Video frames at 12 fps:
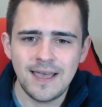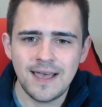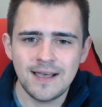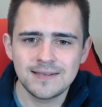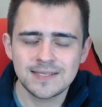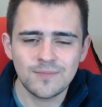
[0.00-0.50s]

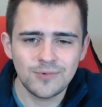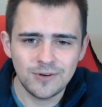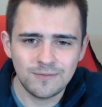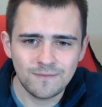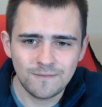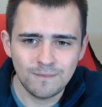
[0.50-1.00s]
someone
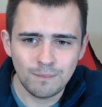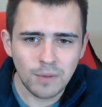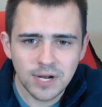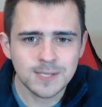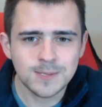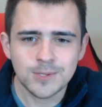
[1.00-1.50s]

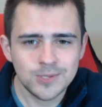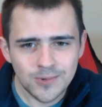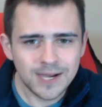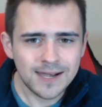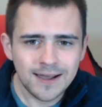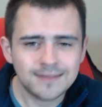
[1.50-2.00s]
money for
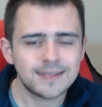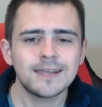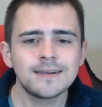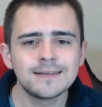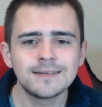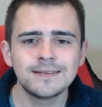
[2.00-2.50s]
doing nothing?
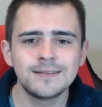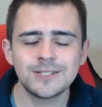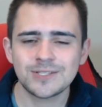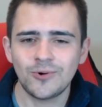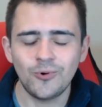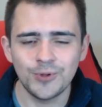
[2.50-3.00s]
Just
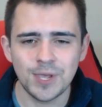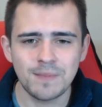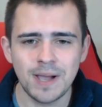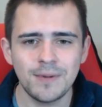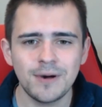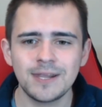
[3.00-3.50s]
holding my
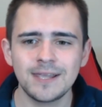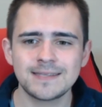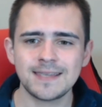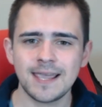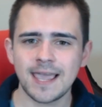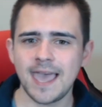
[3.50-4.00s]
money. It's
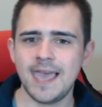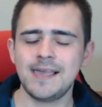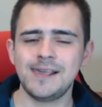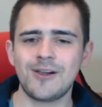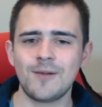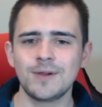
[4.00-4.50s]
like, hey,
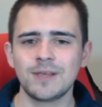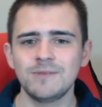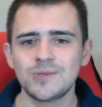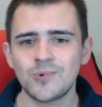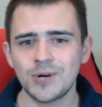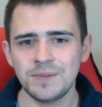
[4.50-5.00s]
here, I'm going to give you
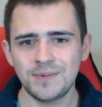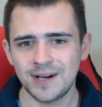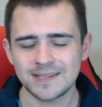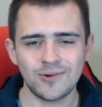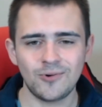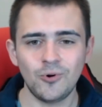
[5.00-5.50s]
$20
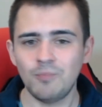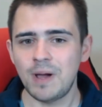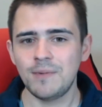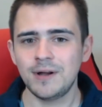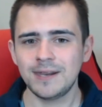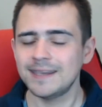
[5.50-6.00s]
to hold my
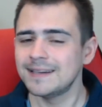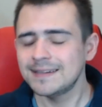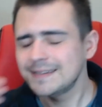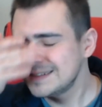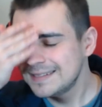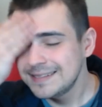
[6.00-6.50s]
money.
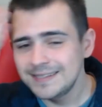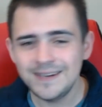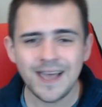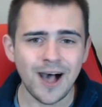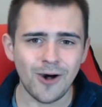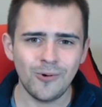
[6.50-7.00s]

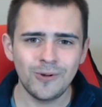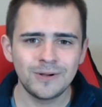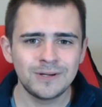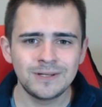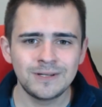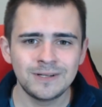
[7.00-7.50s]
No,
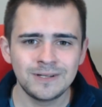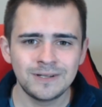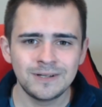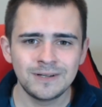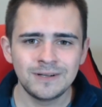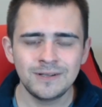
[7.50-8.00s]

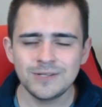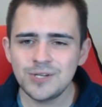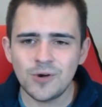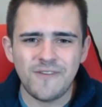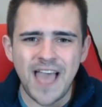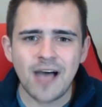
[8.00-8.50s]
there's no
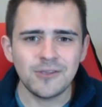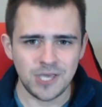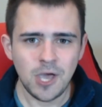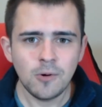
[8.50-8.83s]
value.